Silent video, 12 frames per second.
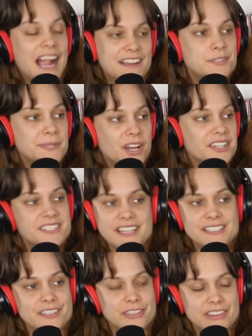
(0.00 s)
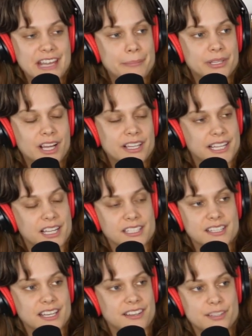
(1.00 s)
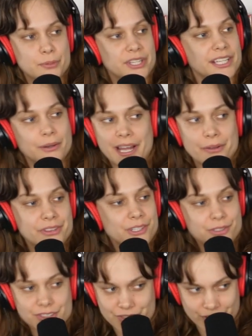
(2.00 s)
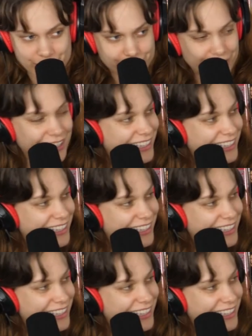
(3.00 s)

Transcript: I have to be honest, I didn't read the epilogue. I got to the end of this book and I go, I don't think you deserve